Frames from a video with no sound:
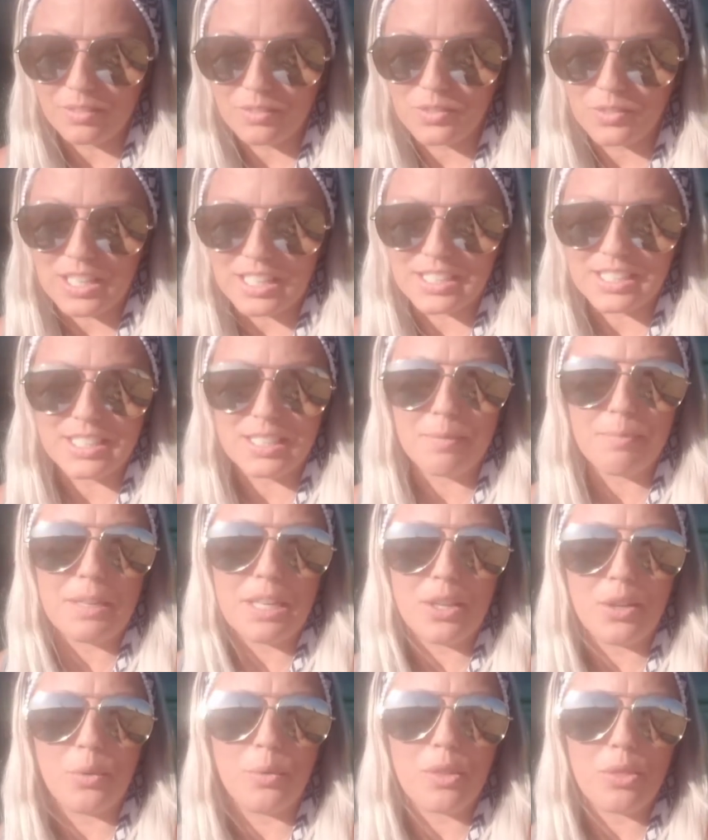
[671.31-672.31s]
As somebody
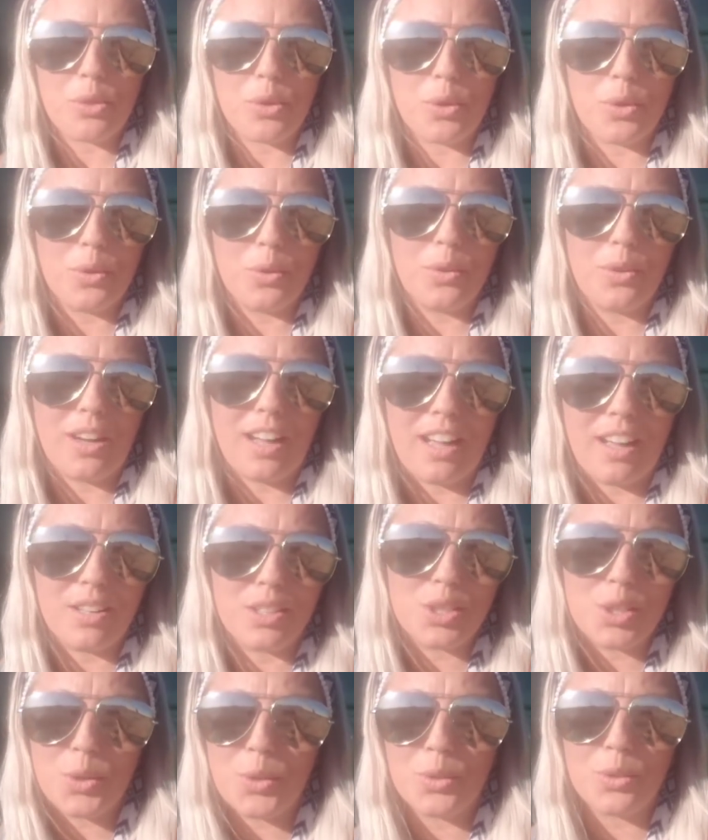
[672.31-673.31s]
who went through a
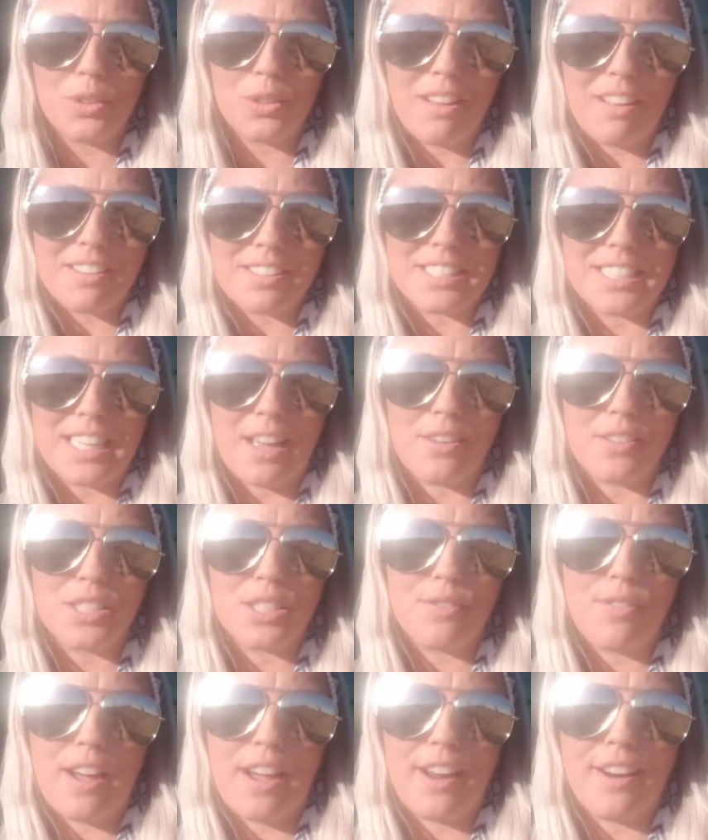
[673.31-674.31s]
total loss house
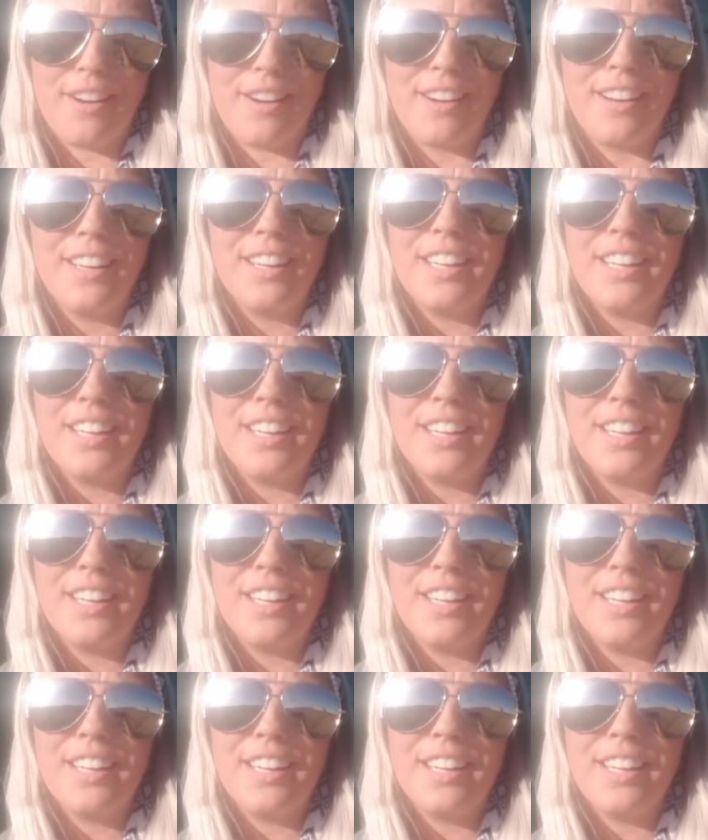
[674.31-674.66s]
fire,